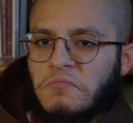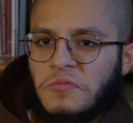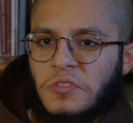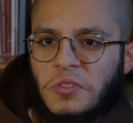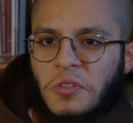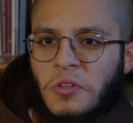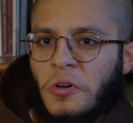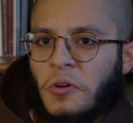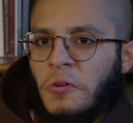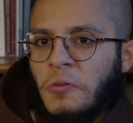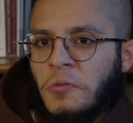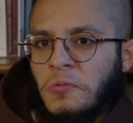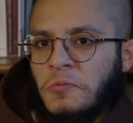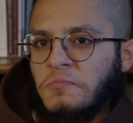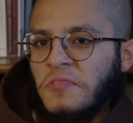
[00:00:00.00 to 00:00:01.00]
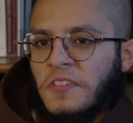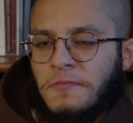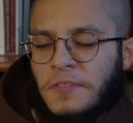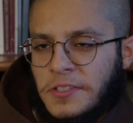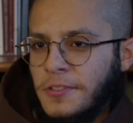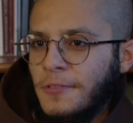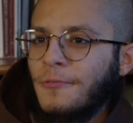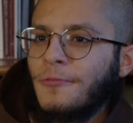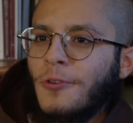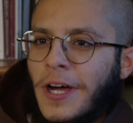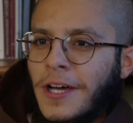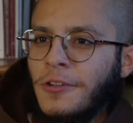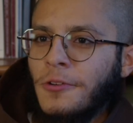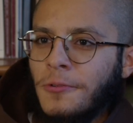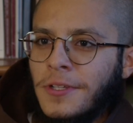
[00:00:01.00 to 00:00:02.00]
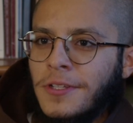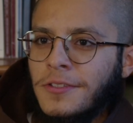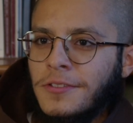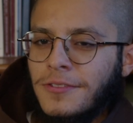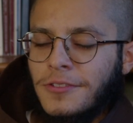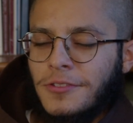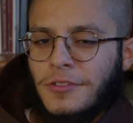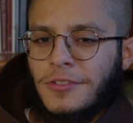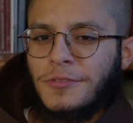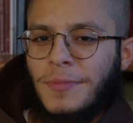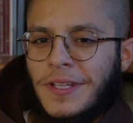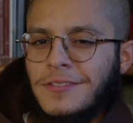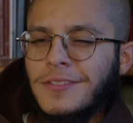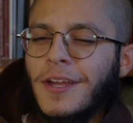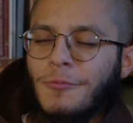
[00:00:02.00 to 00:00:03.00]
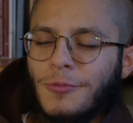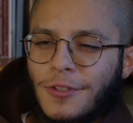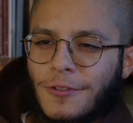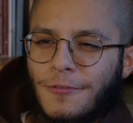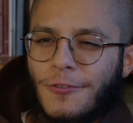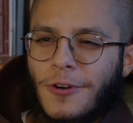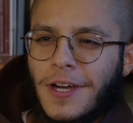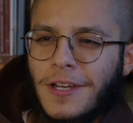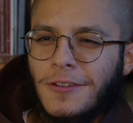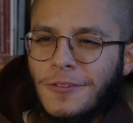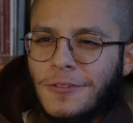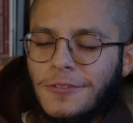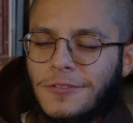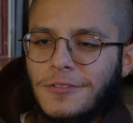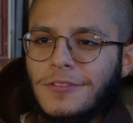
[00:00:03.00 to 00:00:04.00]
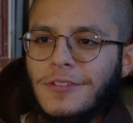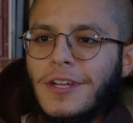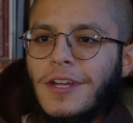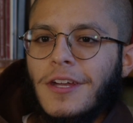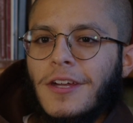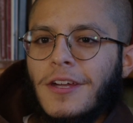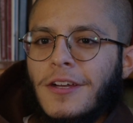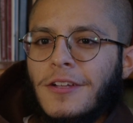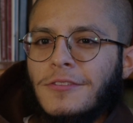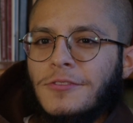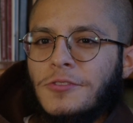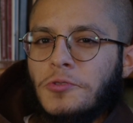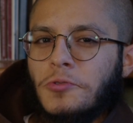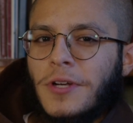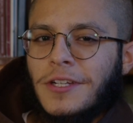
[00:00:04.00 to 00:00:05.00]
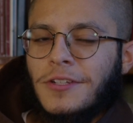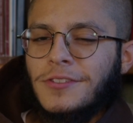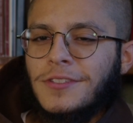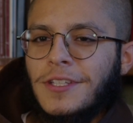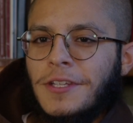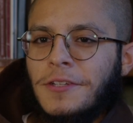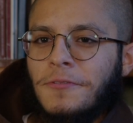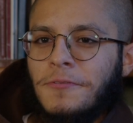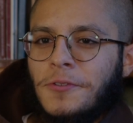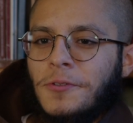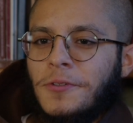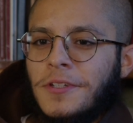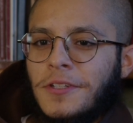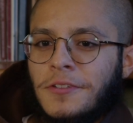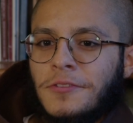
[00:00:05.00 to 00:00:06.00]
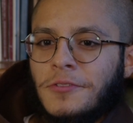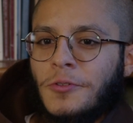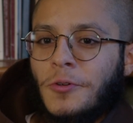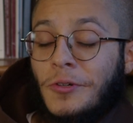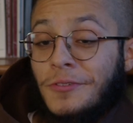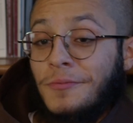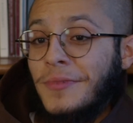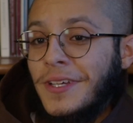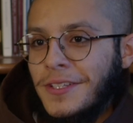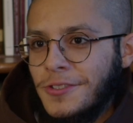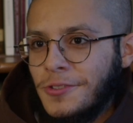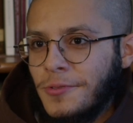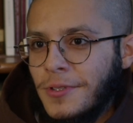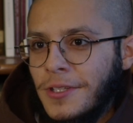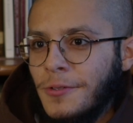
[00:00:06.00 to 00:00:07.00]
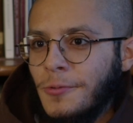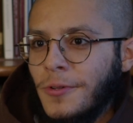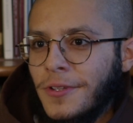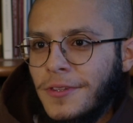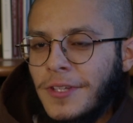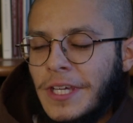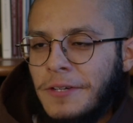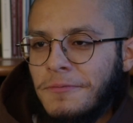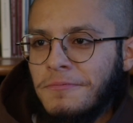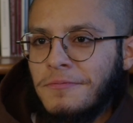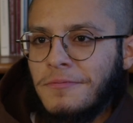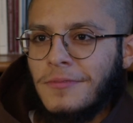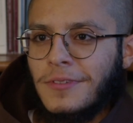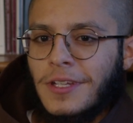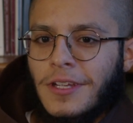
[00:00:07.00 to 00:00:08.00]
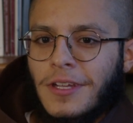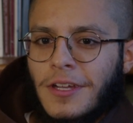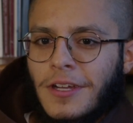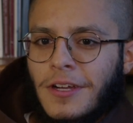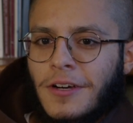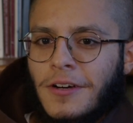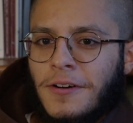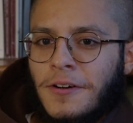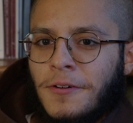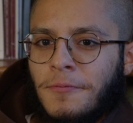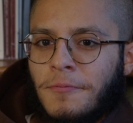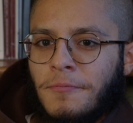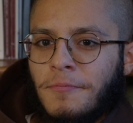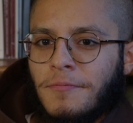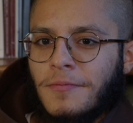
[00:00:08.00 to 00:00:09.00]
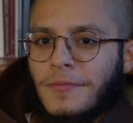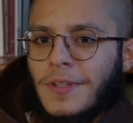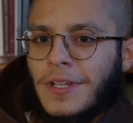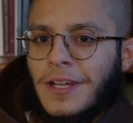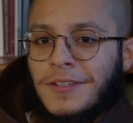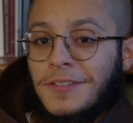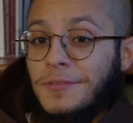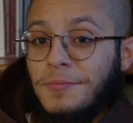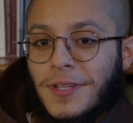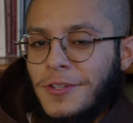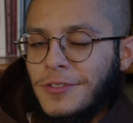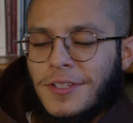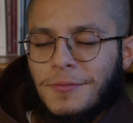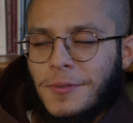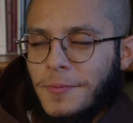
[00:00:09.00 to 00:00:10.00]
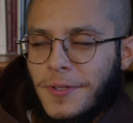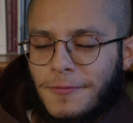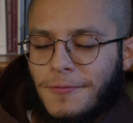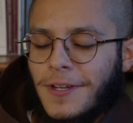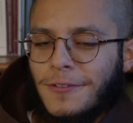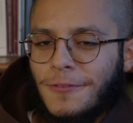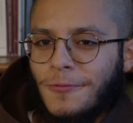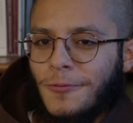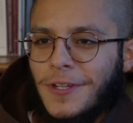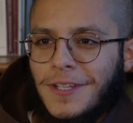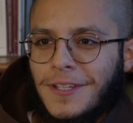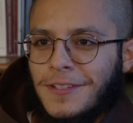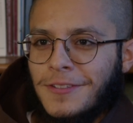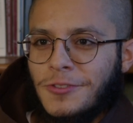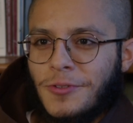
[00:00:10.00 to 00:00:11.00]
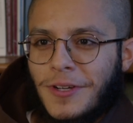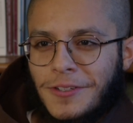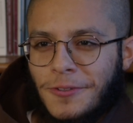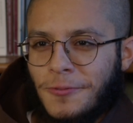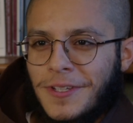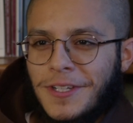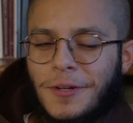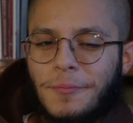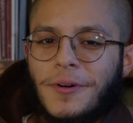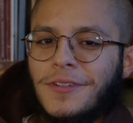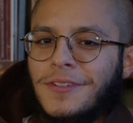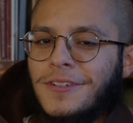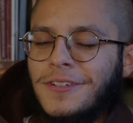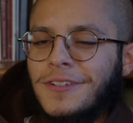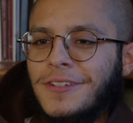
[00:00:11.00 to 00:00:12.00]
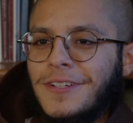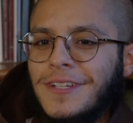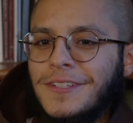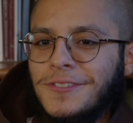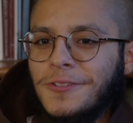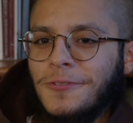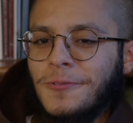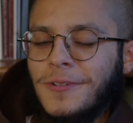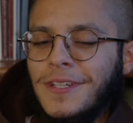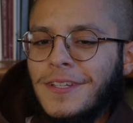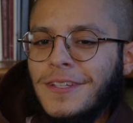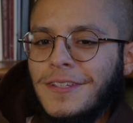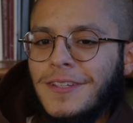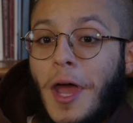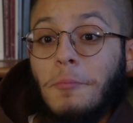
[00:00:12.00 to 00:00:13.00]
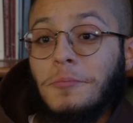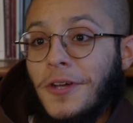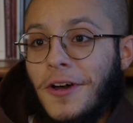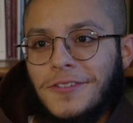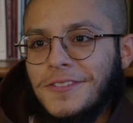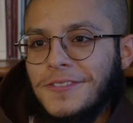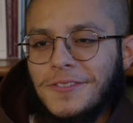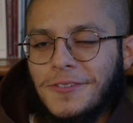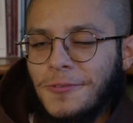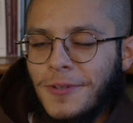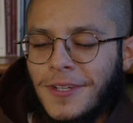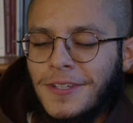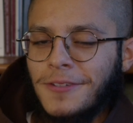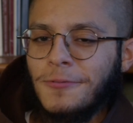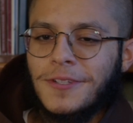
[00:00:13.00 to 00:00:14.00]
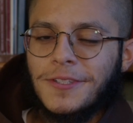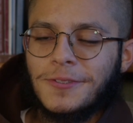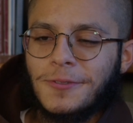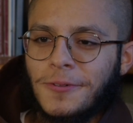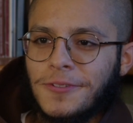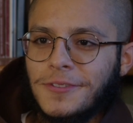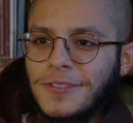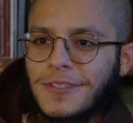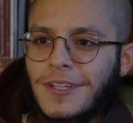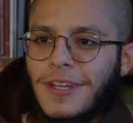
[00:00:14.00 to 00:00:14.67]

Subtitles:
to go visit friaries, spend time with the friars, try to see if you can go to ministry with them. At least me, because I'm a big fan of reading, try to read up on the history. CapDocs is a great resource.